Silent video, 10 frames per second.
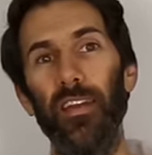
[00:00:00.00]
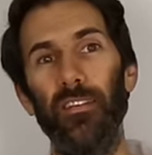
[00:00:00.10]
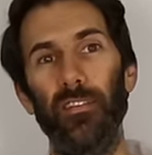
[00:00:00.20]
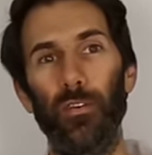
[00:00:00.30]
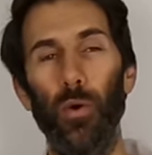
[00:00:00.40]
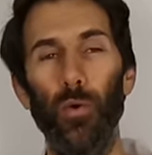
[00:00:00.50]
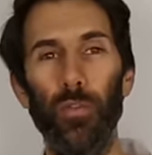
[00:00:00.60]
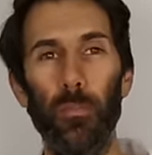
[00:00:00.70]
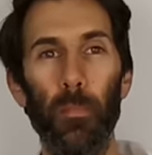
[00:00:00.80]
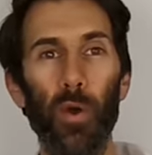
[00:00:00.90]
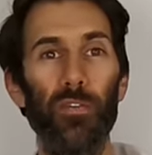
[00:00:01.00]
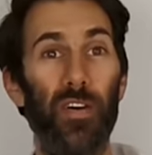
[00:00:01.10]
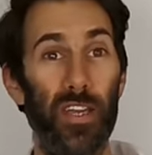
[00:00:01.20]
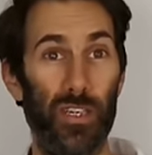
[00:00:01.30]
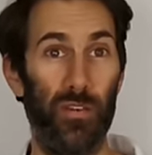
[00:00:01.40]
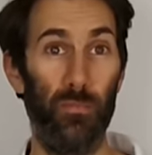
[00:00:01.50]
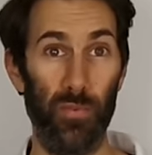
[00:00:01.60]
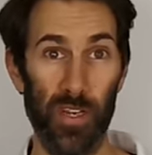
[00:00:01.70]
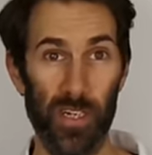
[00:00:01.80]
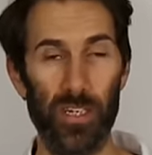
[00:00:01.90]
and it's called the Motivation
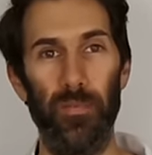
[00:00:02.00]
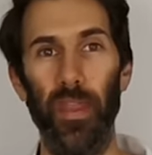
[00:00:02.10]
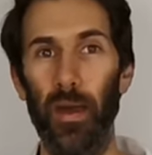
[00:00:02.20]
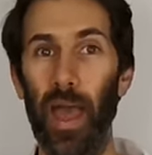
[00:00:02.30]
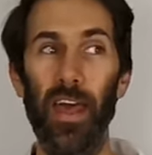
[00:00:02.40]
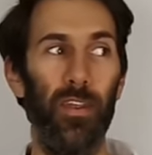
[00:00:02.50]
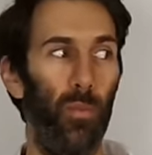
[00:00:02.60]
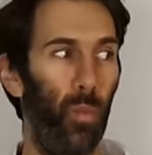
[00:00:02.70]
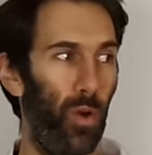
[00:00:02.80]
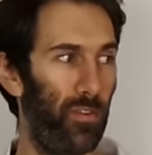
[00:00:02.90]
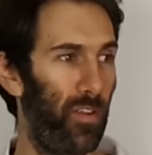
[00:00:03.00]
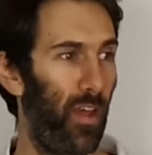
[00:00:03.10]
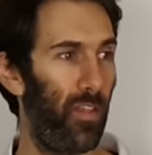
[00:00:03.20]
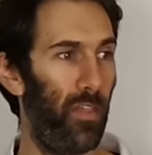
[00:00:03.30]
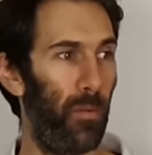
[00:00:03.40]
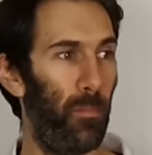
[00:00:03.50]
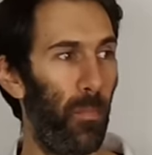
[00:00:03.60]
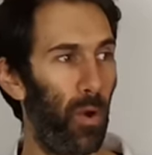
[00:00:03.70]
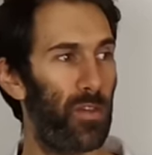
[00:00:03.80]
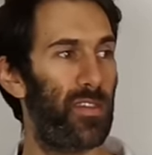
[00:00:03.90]
Bridge. Uh, and it was the
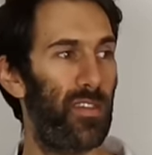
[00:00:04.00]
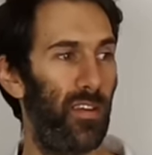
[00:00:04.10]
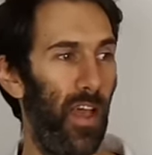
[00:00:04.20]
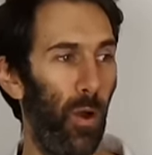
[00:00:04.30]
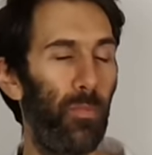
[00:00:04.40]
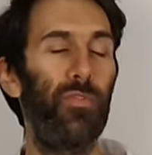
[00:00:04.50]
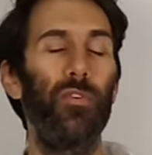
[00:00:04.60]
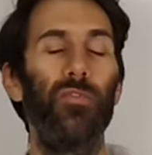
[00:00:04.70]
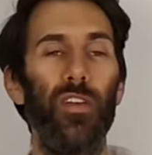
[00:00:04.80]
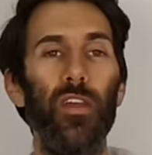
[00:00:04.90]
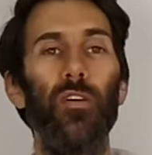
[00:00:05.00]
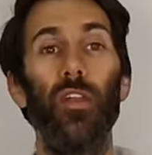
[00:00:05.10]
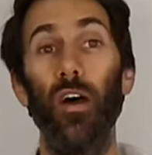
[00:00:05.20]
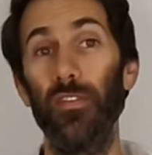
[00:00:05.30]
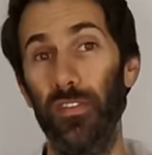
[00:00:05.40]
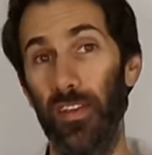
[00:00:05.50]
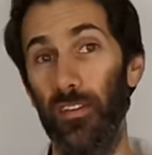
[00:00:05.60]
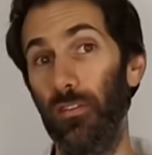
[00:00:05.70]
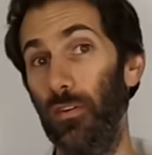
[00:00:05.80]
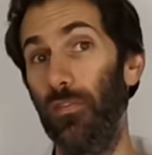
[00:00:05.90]
most helpful video that I've
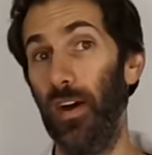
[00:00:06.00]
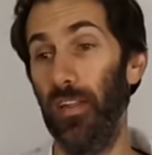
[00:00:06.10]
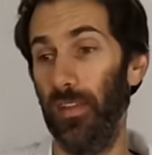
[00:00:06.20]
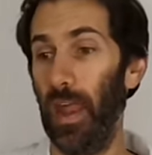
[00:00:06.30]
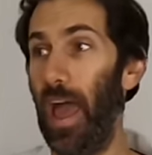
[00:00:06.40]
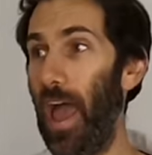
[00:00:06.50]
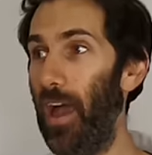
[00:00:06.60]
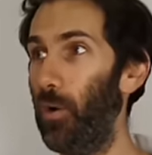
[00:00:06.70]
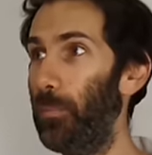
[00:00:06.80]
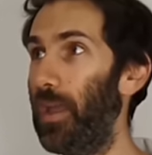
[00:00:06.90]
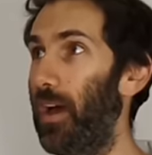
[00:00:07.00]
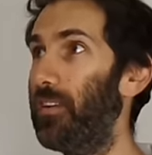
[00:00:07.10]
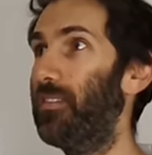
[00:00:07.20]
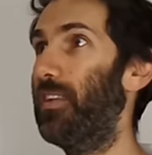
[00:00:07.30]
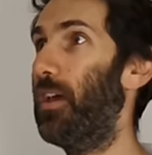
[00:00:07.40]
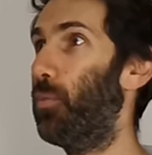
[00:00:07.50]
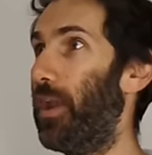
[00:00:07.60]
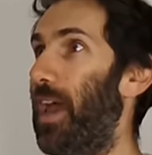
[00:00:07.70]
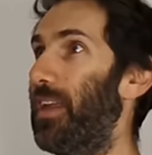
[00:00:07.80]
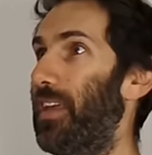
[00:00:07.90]
seen so far that helped me understand
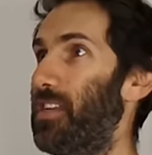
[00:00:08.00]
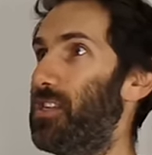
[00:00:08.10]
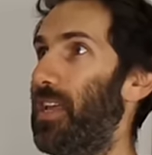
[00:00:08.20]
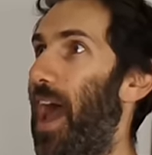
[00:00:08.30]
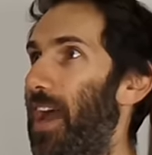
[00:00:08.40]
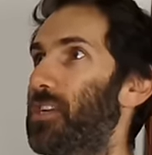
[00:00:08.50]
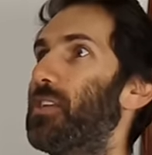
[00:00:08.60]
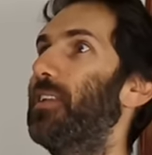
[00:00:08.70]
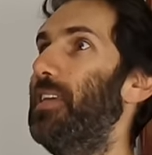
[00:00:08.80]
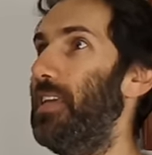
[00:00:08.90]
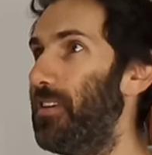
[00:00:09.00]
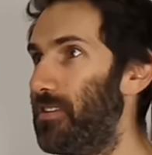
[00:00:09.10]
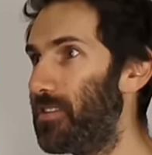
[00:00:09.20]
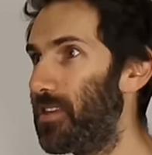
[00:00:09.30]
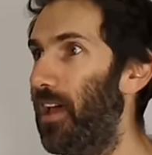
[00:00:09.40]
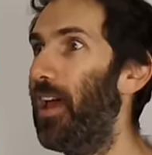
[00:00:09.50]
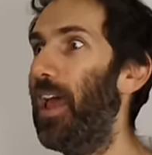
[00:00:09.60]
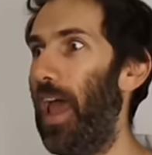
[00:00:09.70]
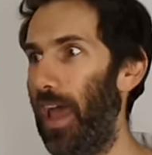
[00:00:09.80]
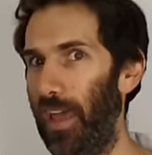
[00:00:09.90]
what ADHD actually is
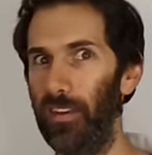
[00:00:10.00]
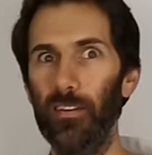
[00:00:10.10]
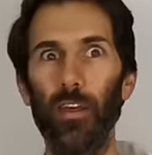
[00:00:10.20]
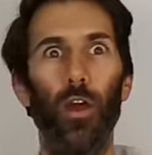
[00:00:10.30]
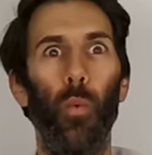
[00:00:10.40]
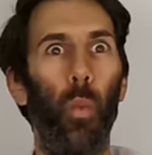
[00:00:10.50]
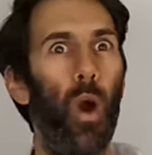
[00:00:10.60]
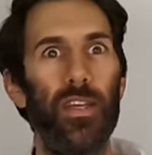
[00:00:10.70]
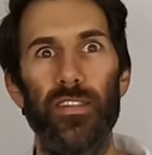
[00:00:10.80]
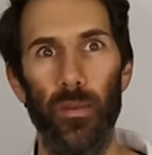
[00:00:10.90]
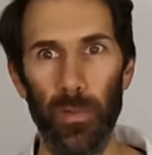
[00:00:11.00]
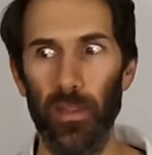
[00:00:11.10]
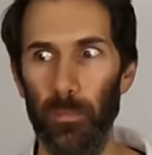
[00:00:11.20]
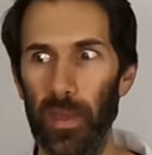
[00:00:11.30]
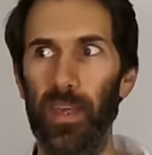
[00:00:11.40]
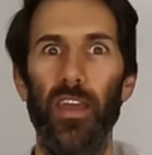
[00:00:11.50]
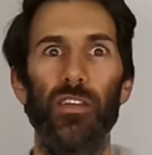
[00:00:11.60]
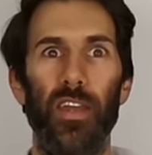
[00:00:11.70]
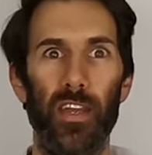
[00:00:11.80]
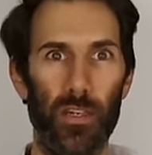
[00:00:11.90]
and why stimulant
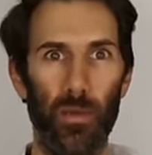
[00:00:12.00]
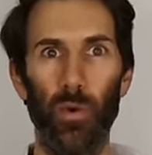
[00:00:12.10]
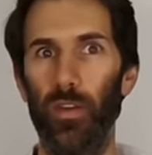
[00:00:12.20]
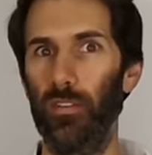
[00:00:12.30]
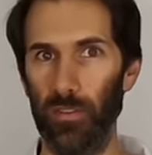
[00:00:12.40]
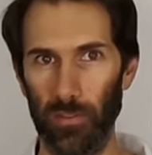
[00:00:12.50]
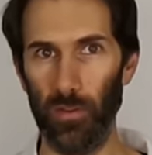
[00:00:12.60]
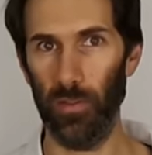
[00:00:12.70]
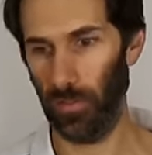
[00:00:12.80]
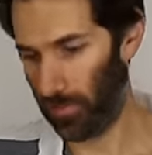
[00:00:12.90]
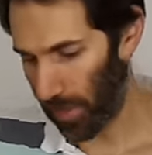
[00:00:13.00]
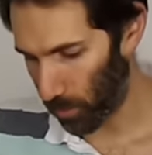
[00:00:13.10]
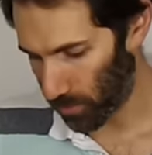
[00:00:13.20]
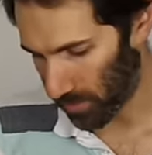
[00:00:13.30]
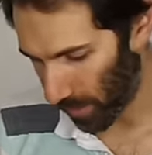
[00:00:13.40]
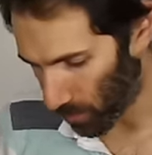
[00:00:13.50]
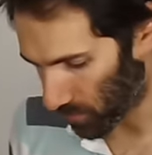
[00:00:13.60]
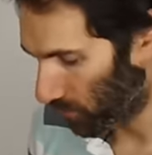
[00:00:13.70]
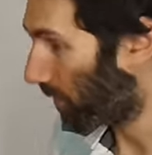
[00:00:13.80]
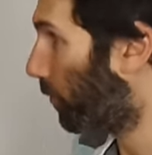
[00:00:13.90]
medication actually works. So that was that was
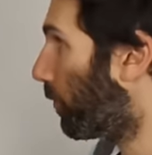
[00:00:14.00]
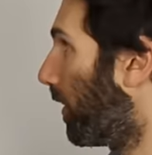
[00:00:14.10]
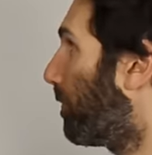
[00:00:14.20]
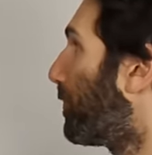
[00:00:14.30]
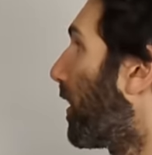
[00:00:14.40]
a really good one.